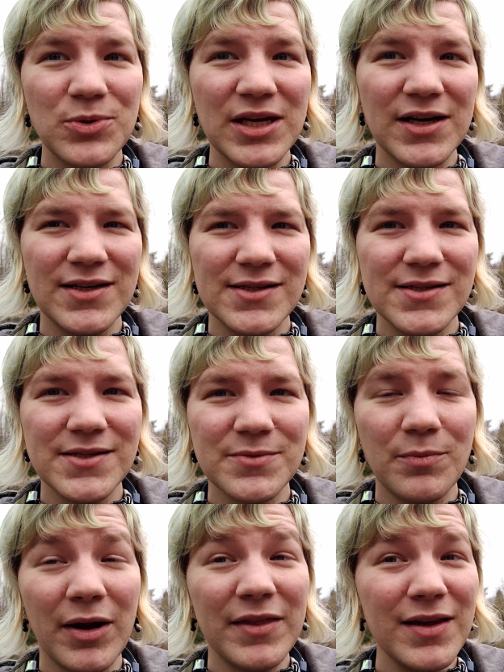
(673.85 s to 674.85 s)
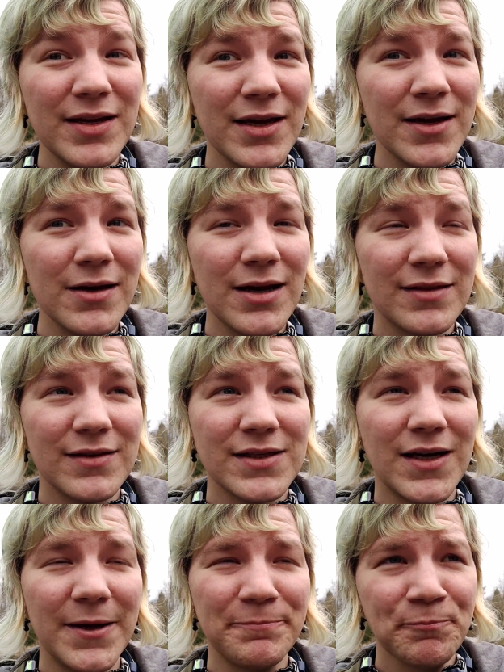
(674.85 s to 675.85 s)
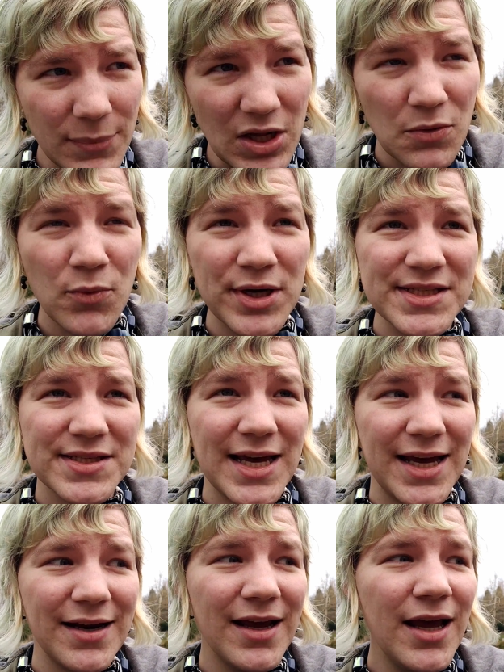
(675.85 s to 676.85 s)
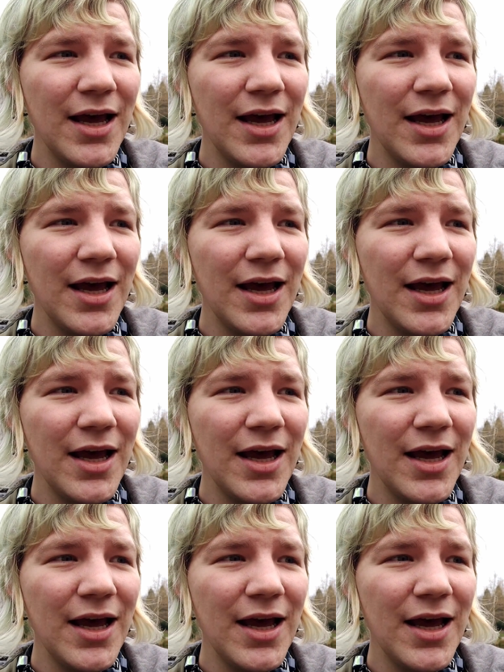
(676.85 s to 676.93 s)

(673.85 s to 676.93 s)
because my thinking at the time was that